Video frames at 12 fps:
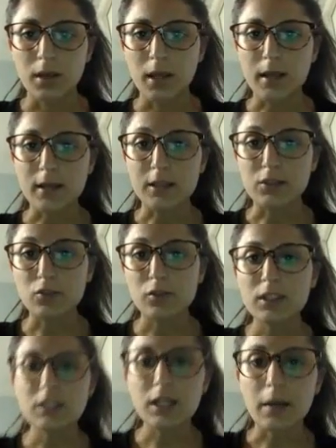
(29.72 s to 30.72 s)
And these are
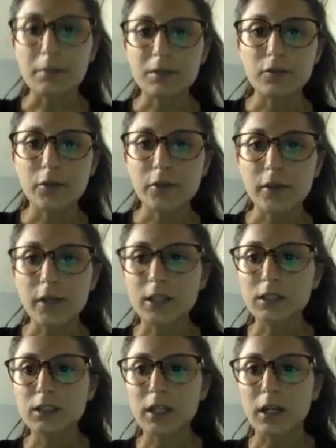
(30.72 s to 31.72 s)
the steps for the
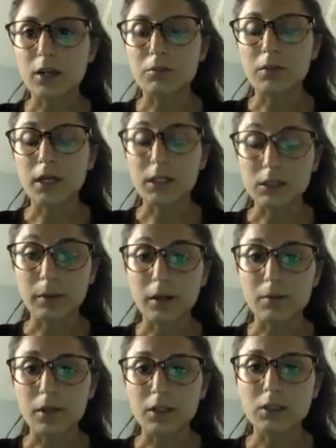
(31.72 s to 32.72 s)

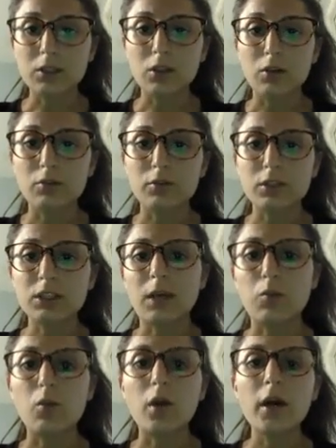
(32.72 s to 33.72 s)
experiment. So for
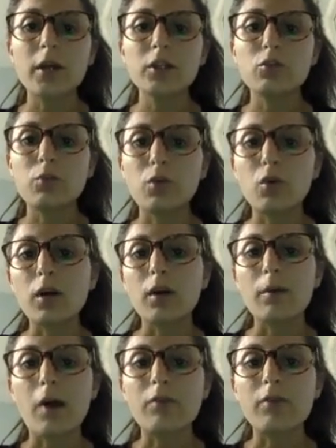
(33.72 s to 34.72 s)
step 1, you pour
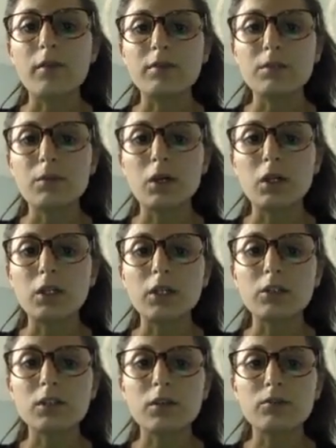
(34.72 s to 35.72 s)
about 50
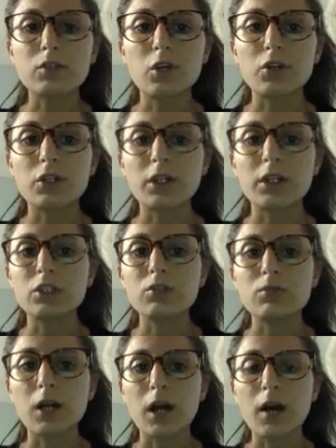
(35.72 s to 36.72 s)
milliliters of toner
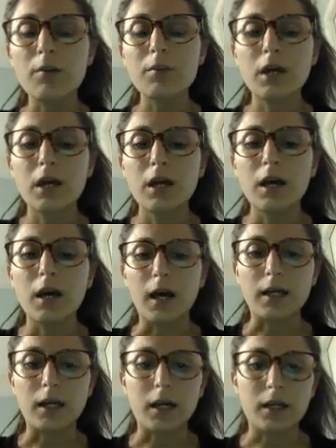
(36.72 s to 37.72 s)
into a cup.
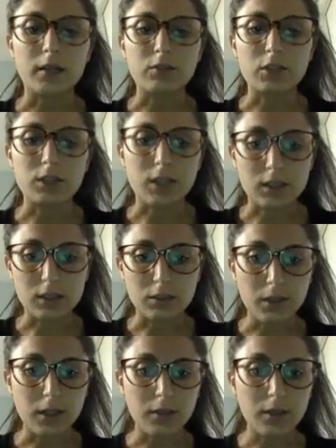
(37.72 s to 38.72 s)
I kind of just
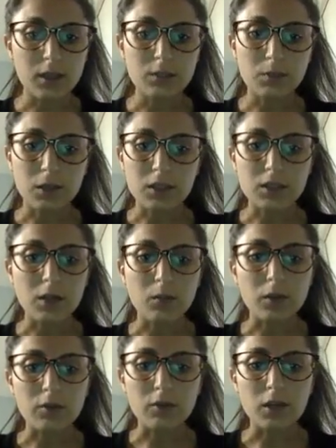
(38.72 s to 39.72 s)
estimated this based on
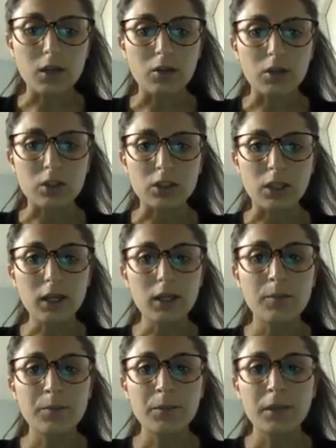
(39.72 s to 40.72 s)
what the video looked like.